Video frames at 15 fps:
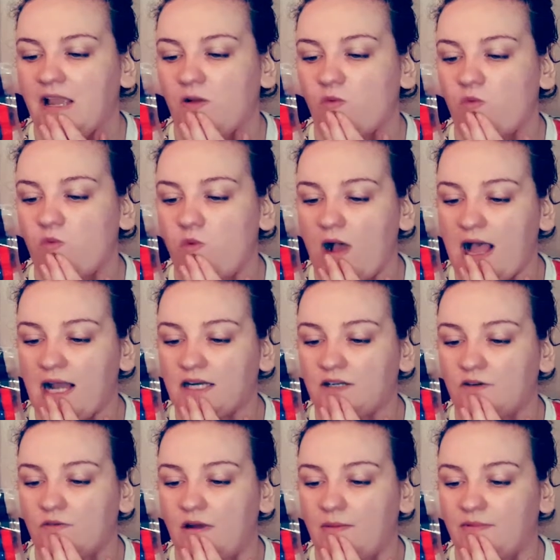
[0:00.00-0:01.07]
1
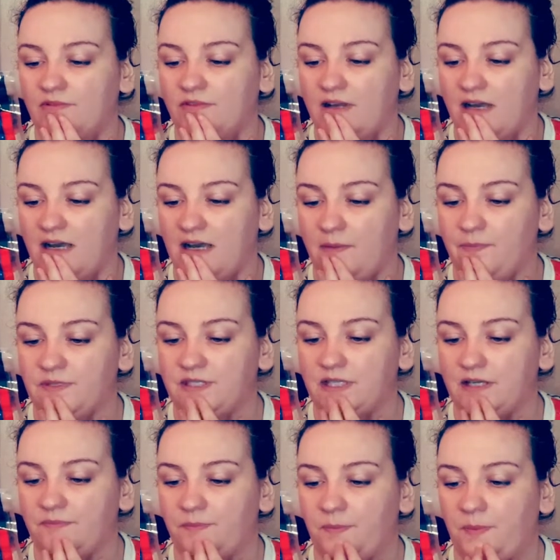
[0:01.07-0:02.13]
gram of carbs
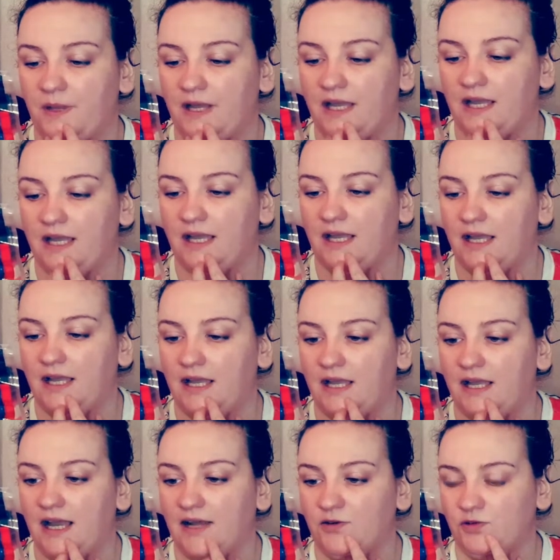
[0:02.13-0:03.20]
per
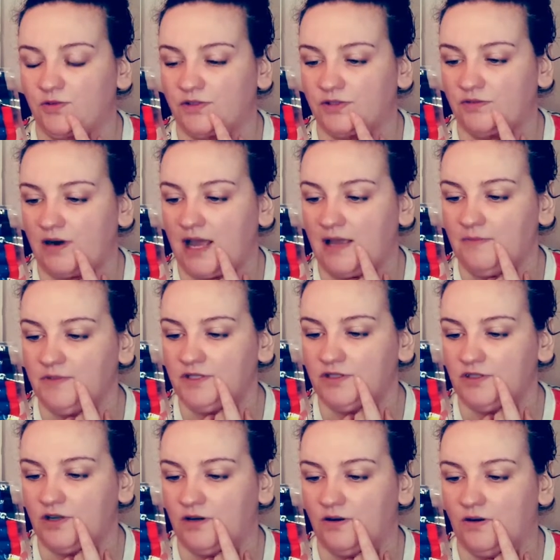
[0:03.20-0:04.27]
100 grams,
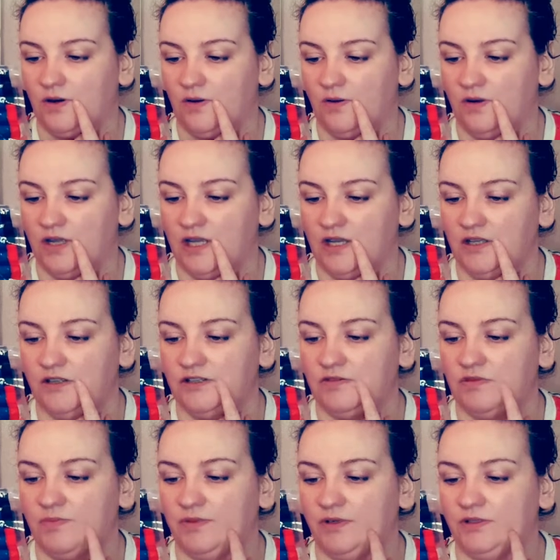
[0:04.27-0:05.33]
so
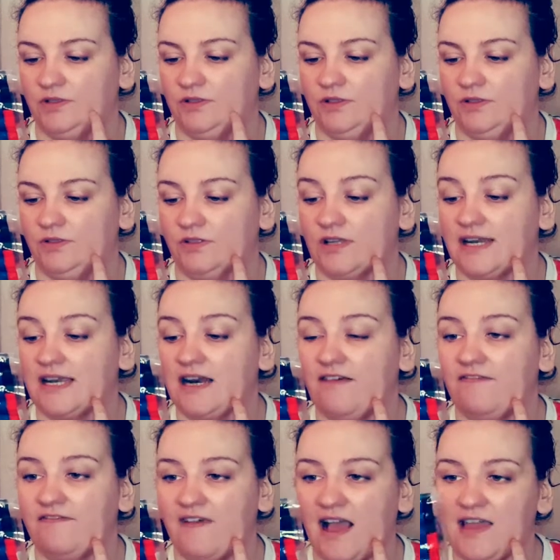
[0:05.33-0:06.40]
0.2. So I can
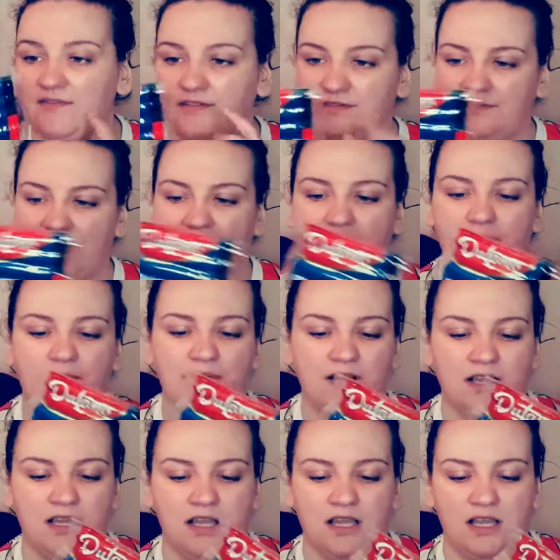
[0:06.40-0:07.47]
have 5 of them
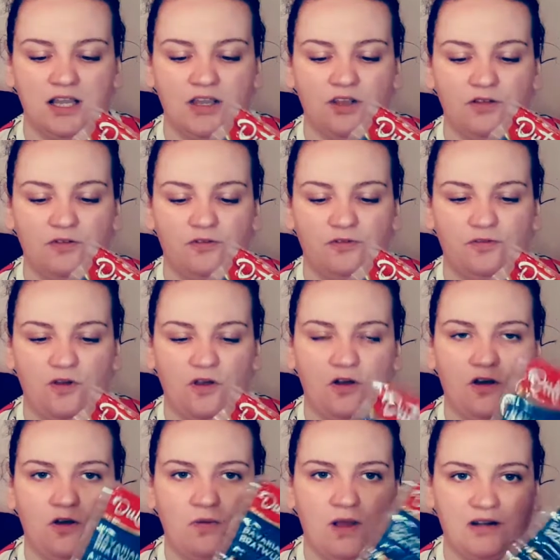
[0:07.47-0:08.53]

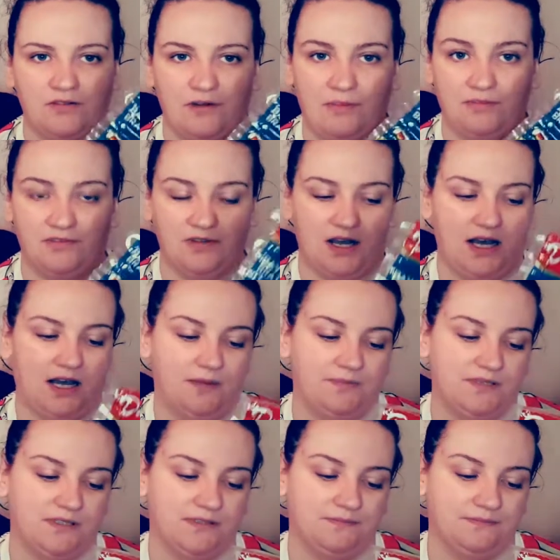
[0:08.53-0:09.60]
for 1 gram of
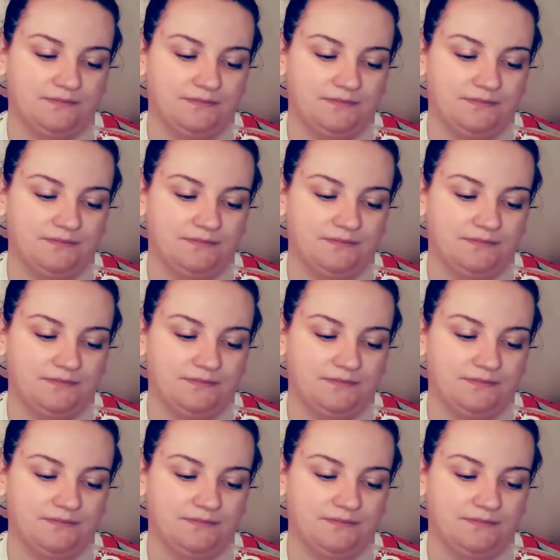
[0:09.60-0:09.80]
carbs.